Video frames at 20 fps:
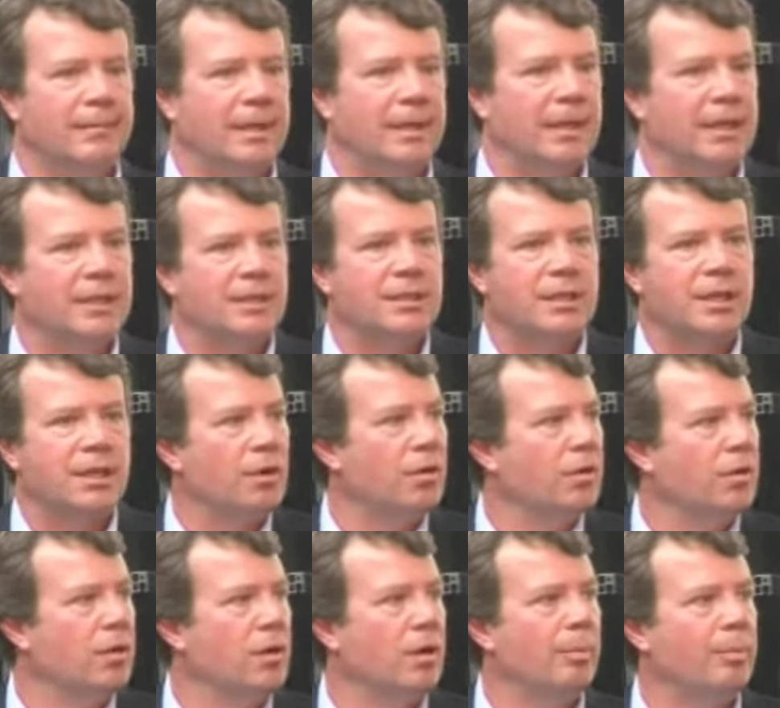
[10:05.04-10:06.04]
in Eastern
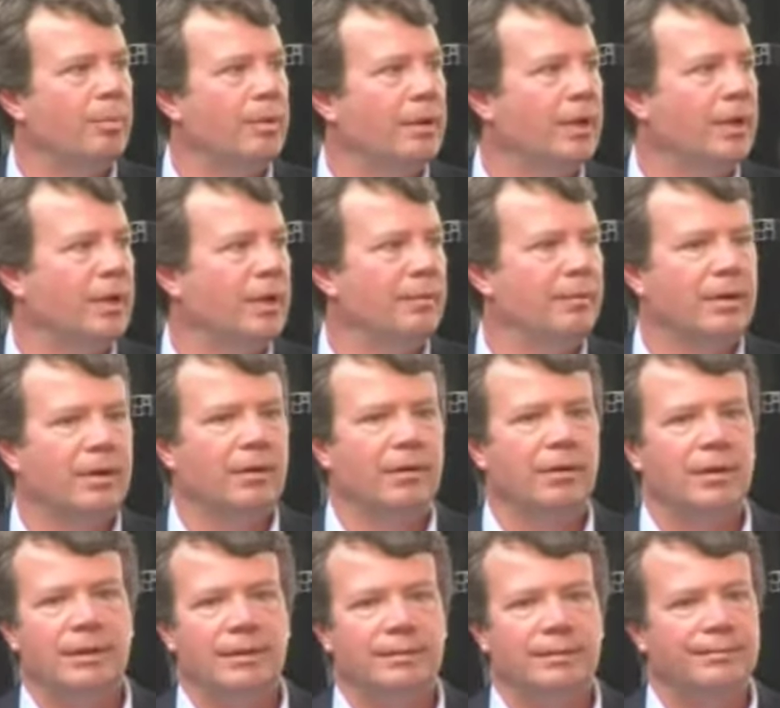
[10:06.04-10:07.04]
Europe,
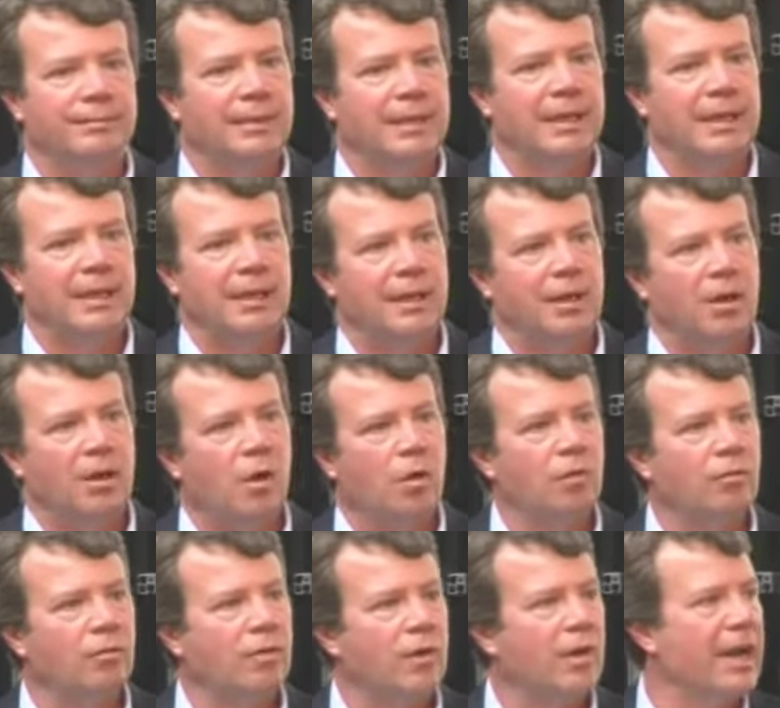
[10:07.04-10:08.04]
in
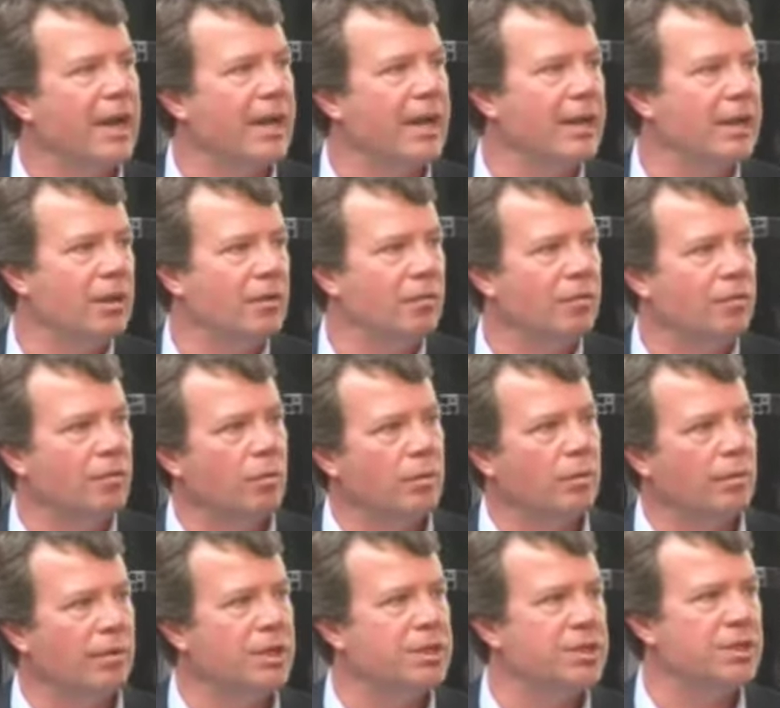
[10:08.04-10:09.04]
all variety of
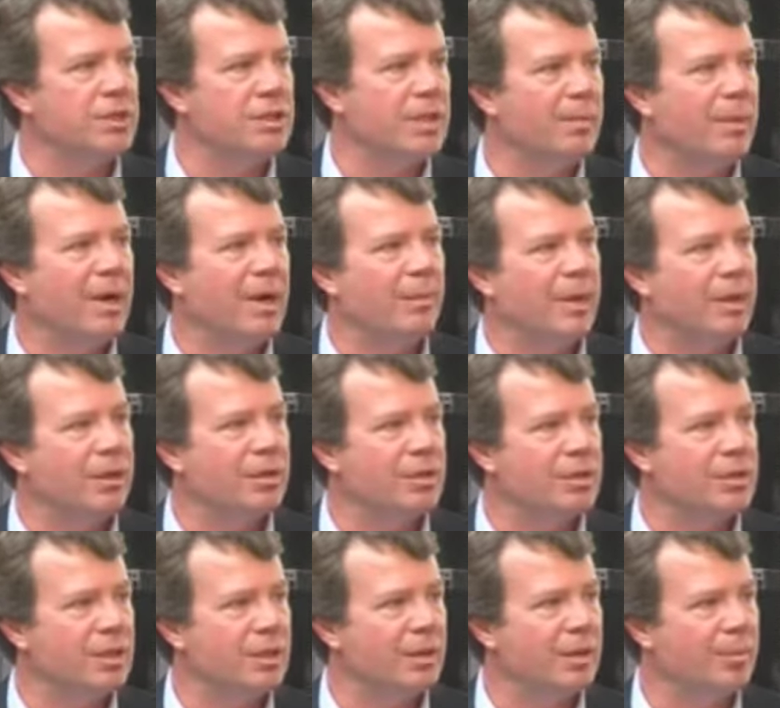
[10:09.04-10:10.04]
regions that might be
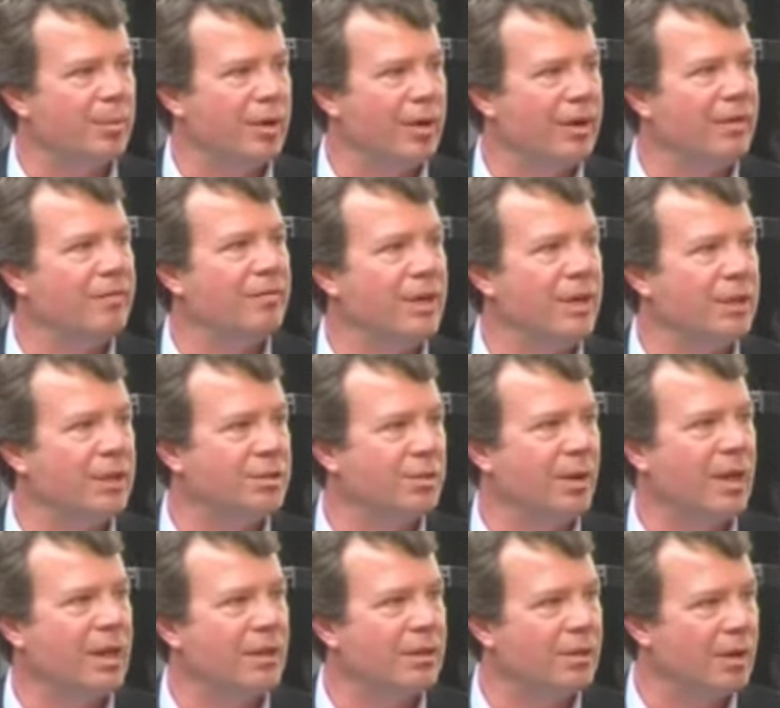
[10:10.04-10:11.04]
considered periphery
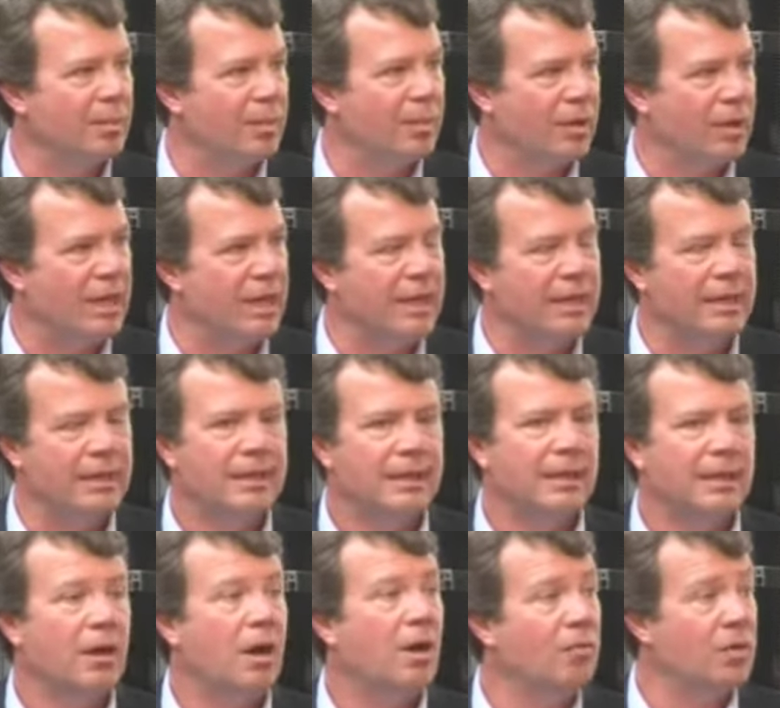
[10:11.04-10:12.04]
to London and Berlin.
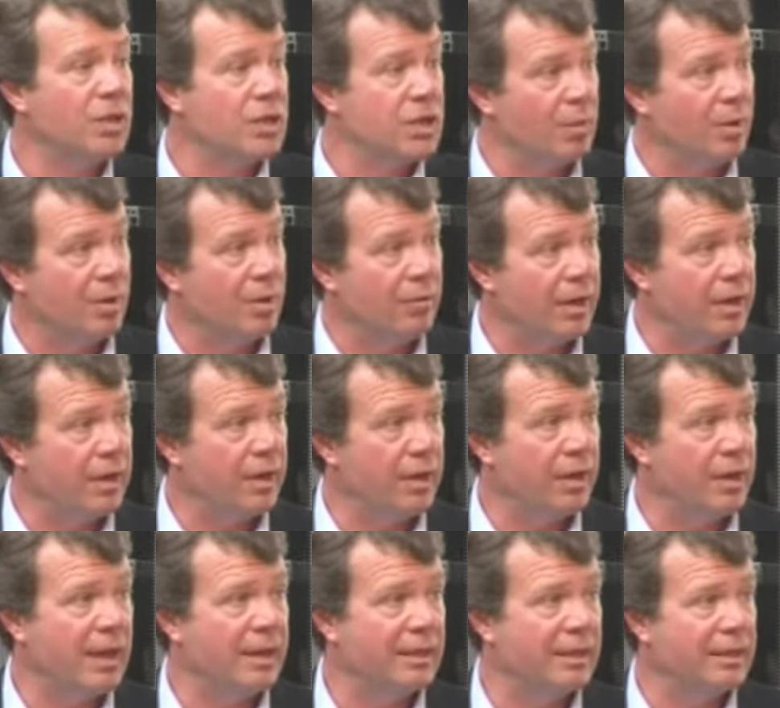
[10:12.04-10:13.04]
Obviously, we're
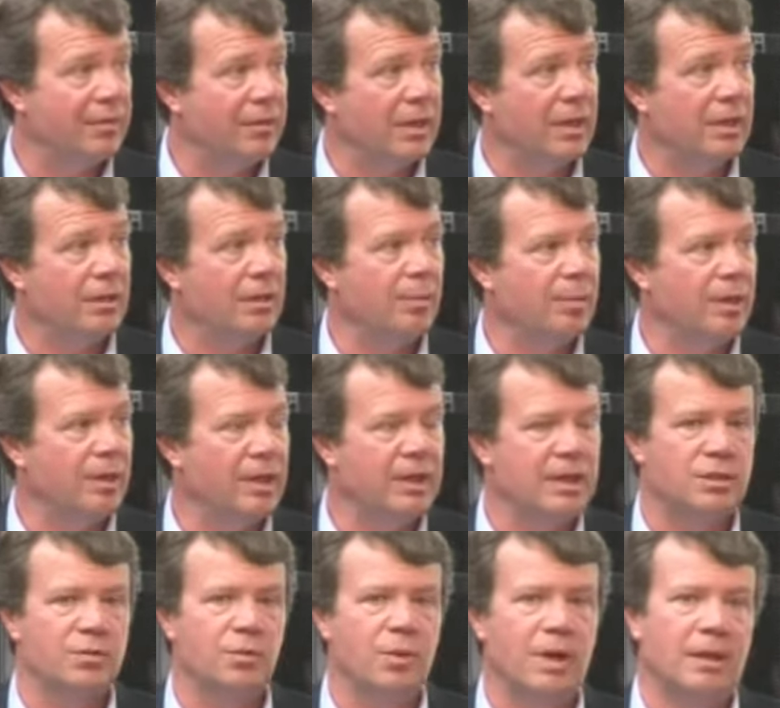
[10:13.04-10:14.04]
very active in London and
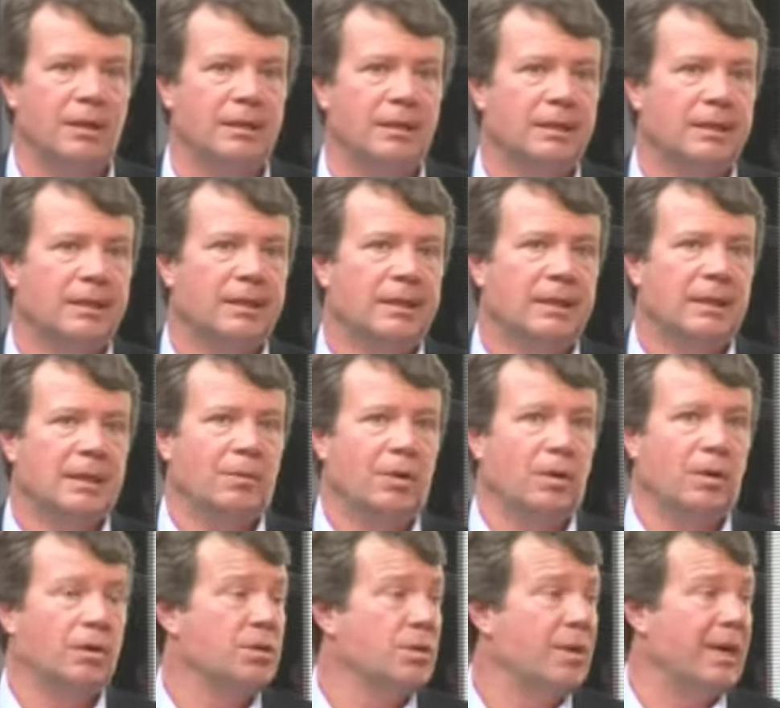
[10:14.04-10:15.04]
Berlin as well.
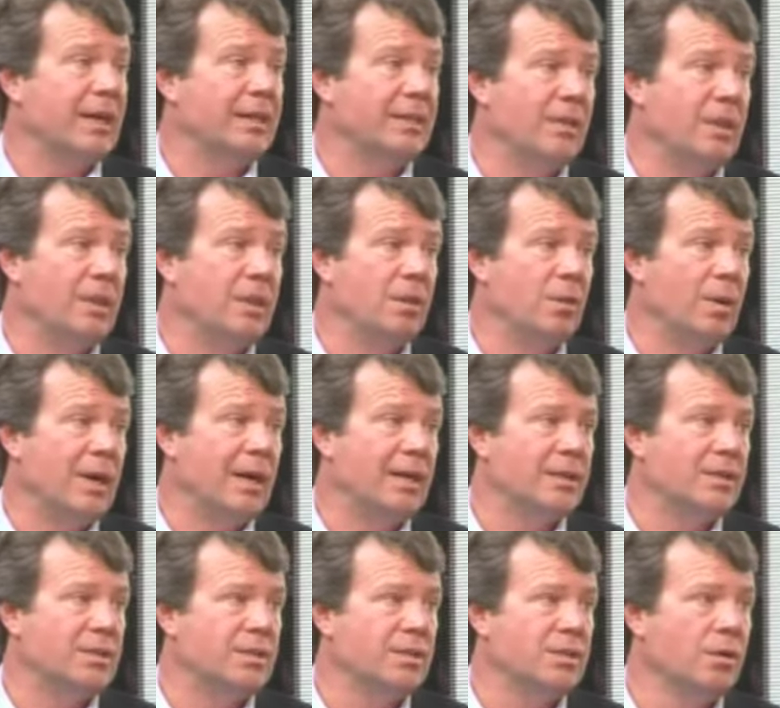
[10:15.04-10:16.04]
We're also active in the
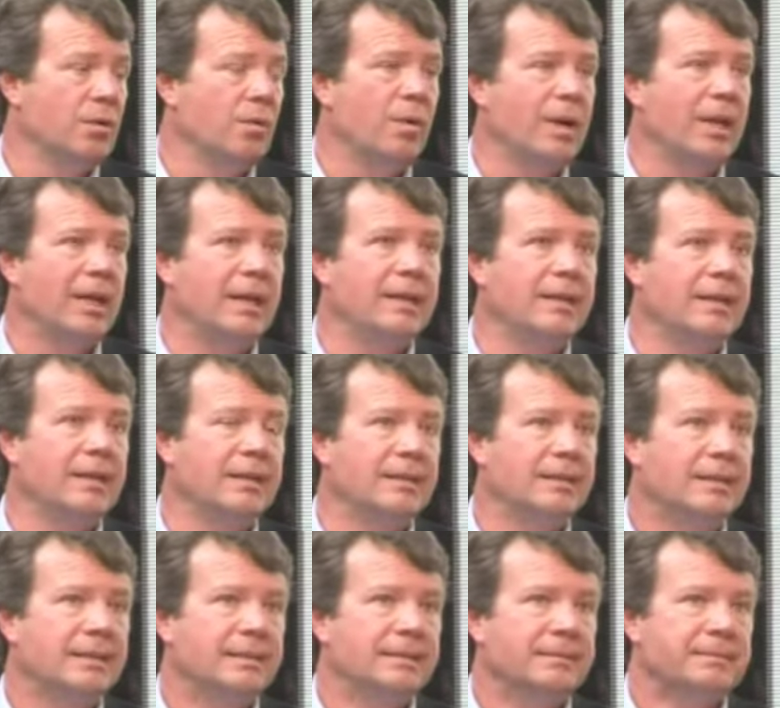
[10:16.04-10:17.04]
US. So really the